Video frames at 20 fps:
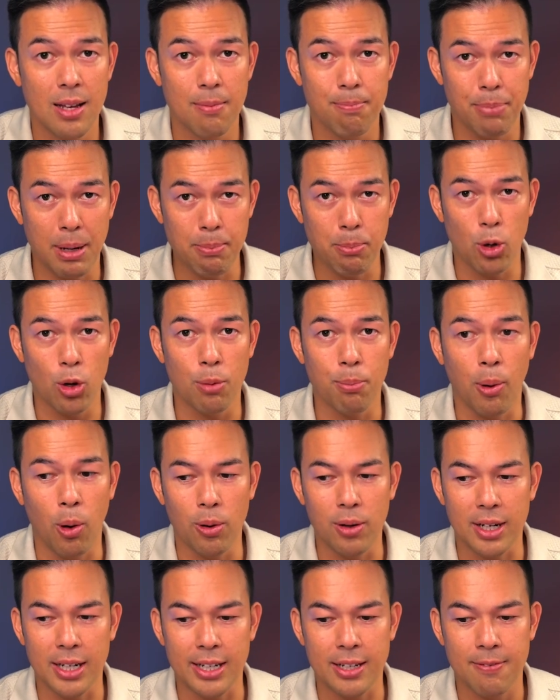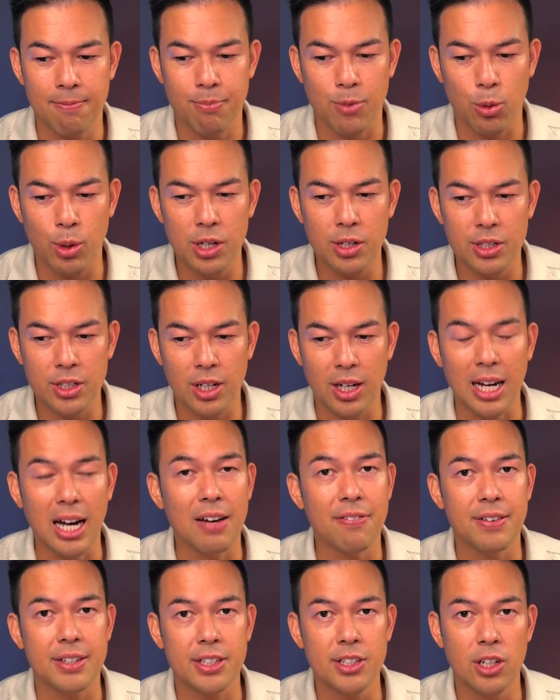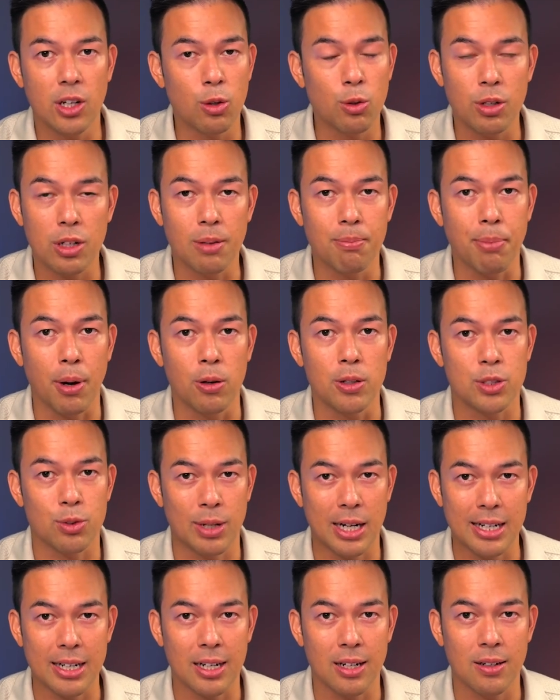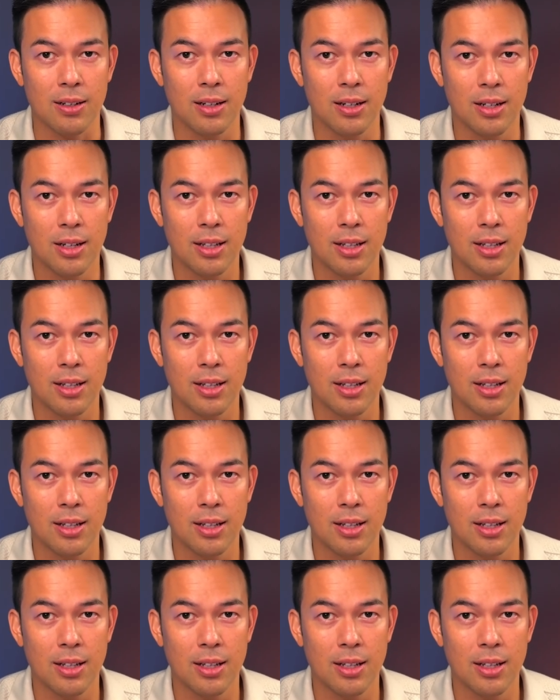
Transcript: but more importantly, where in your life are you not composed right now?